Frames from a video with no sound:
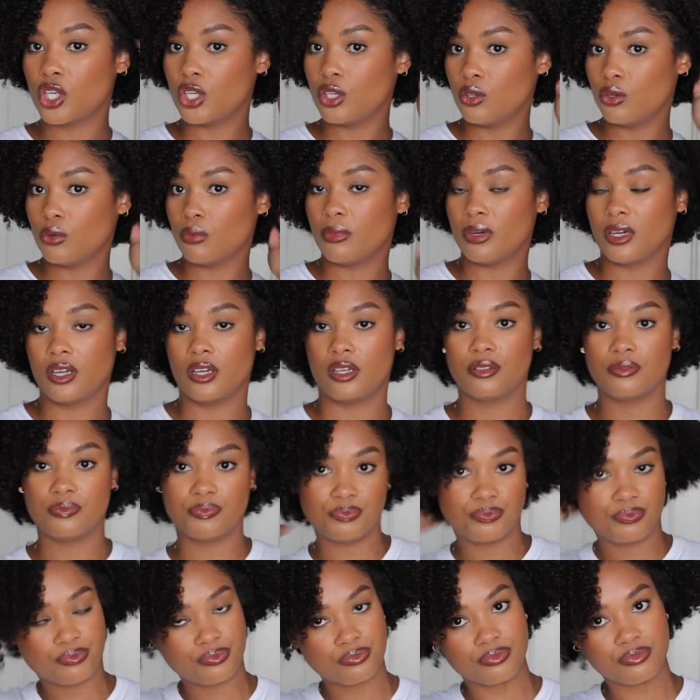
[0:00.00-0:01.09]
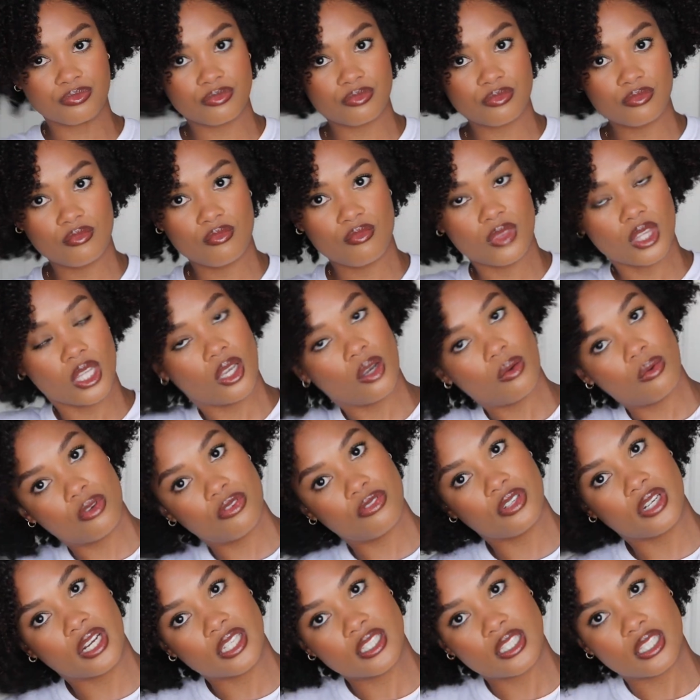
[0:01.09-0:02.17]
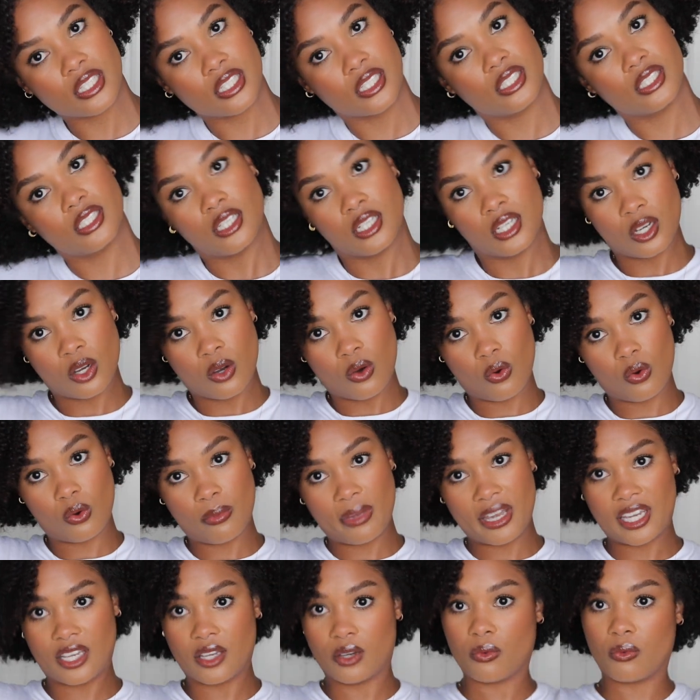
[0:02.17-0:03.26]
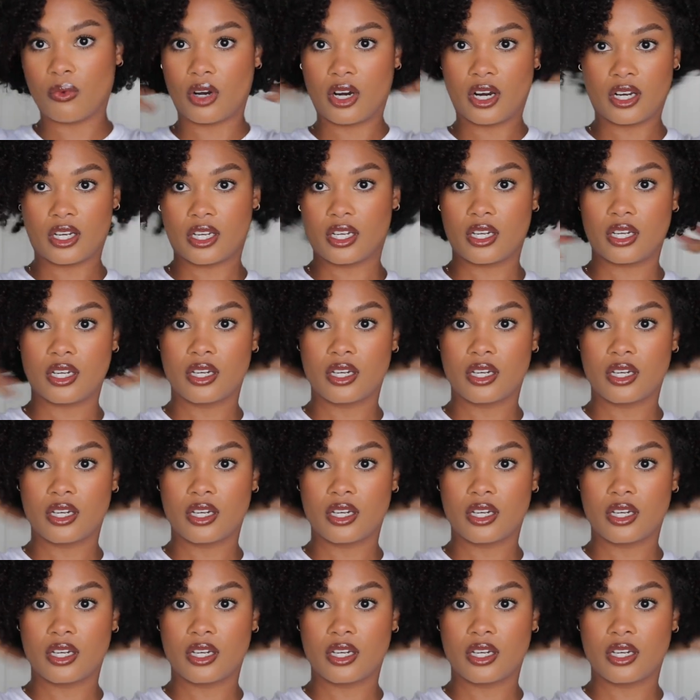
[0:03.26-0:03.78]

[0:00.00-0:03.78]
cute, but we'll finesse it, we'll make it work.